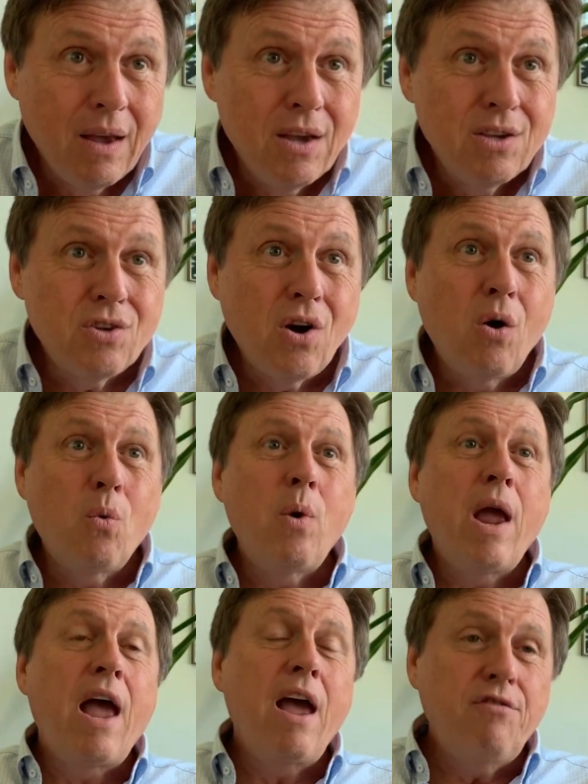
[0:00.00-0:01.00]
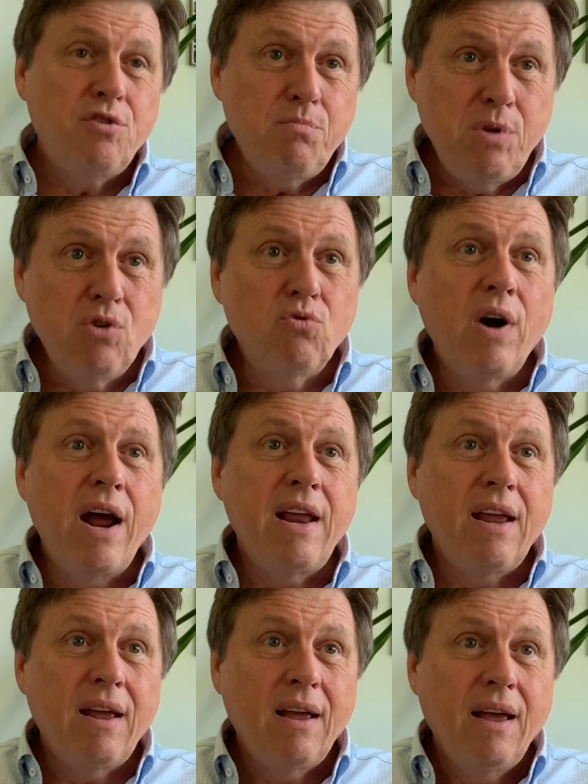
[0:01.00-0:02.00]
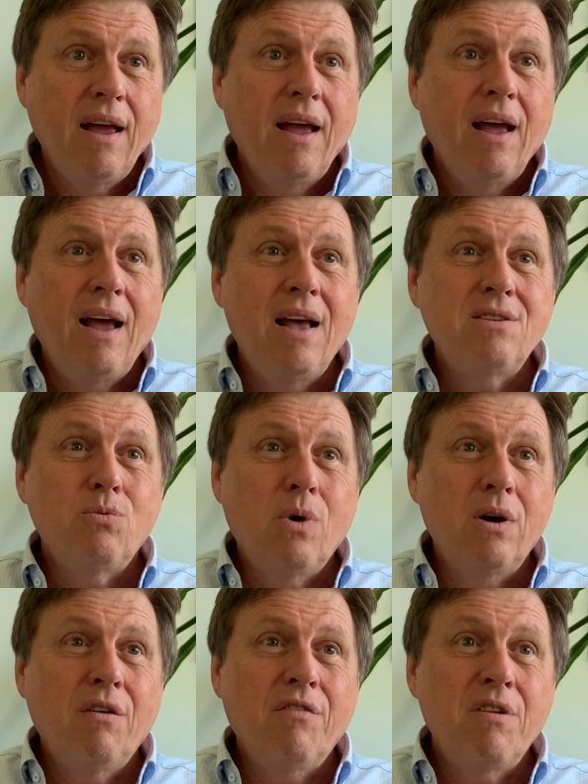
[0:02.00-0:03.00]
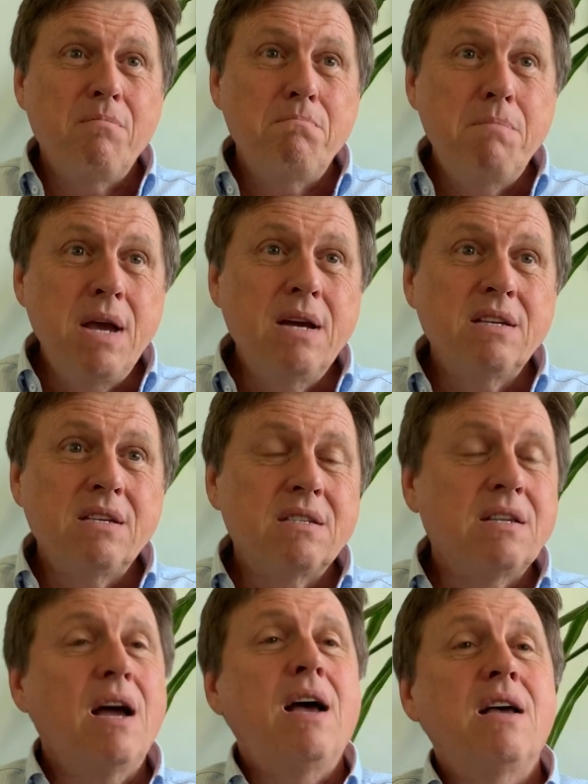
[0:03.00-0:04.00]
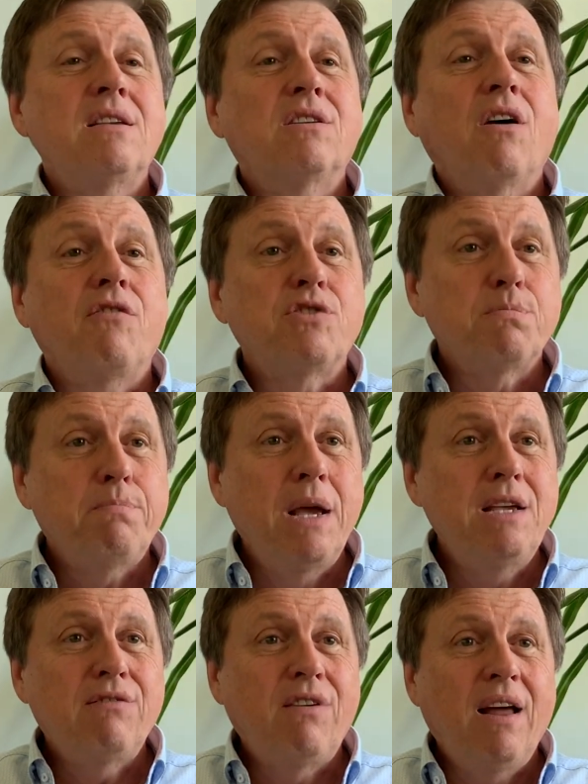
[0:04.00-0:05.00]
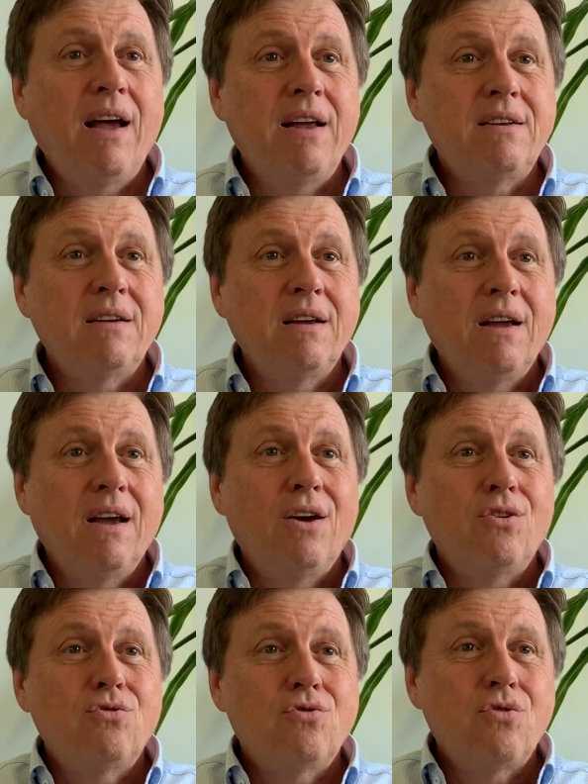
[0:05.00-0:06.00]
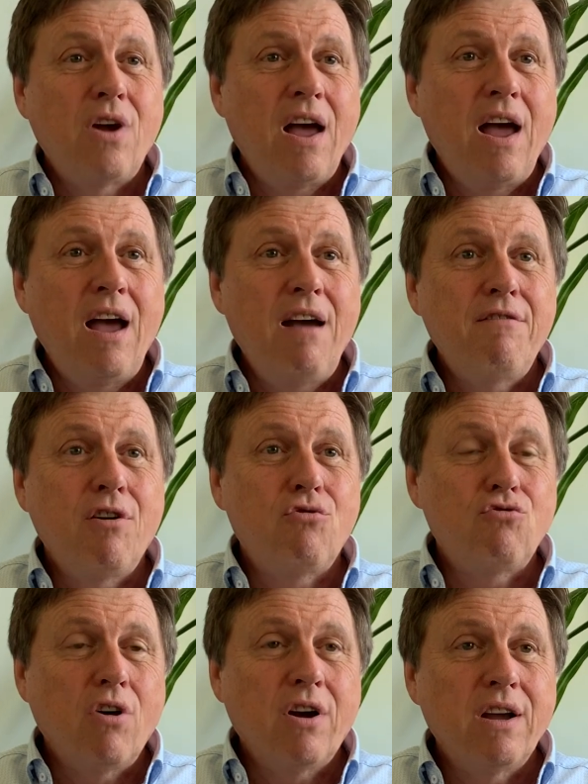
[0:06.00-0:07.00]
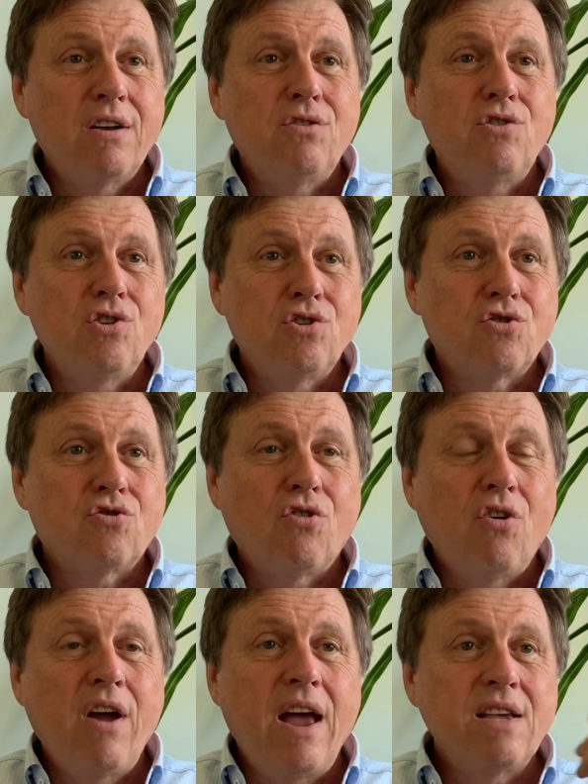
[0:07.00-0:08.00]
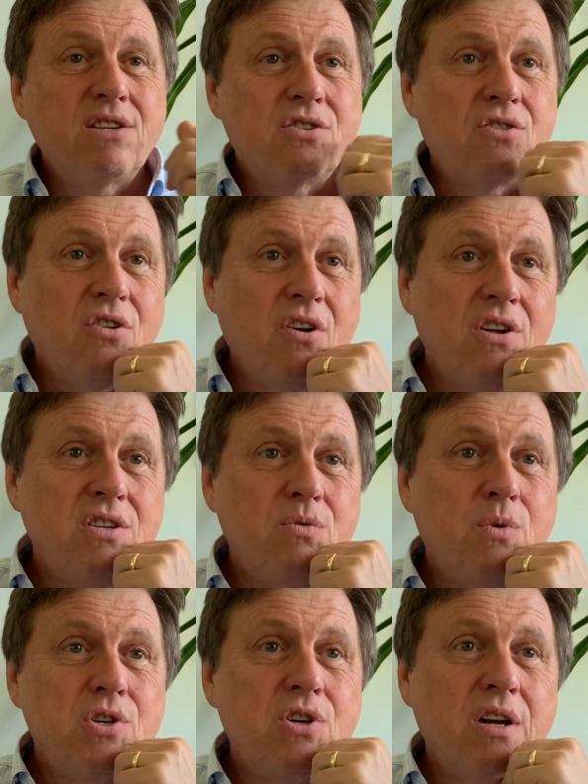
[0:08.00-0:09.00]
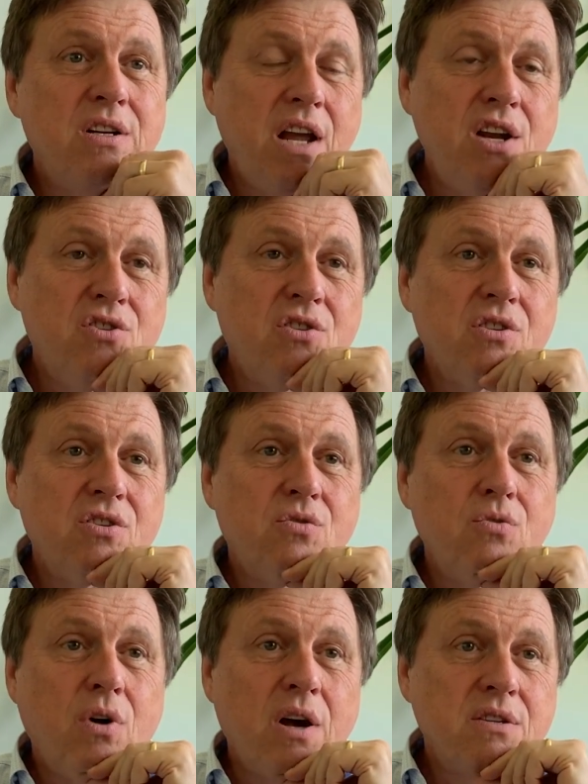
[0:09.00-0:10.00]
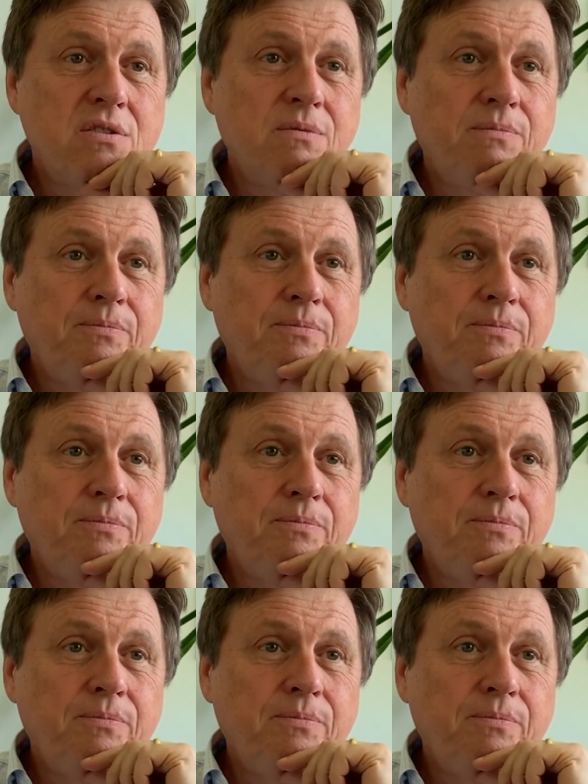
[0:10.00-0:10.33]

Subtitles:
So we have to be ready. It's one of the biggest tasks of spaceflight to have a rocket to destroy asteroids which are dangerous to us.